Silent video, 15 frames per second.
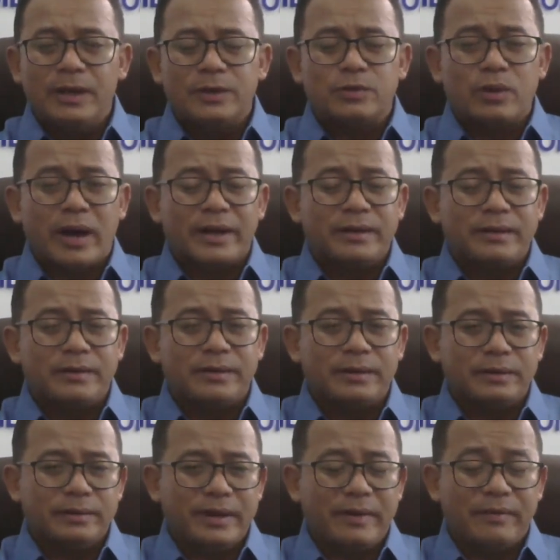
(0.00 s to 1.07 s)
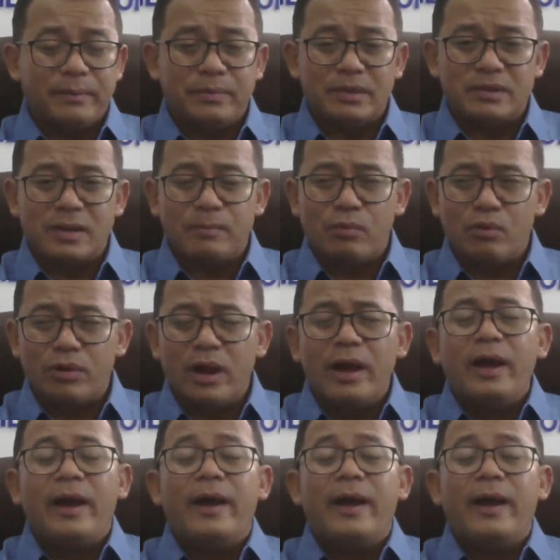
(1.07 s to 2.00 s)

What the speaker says: So I gave him the support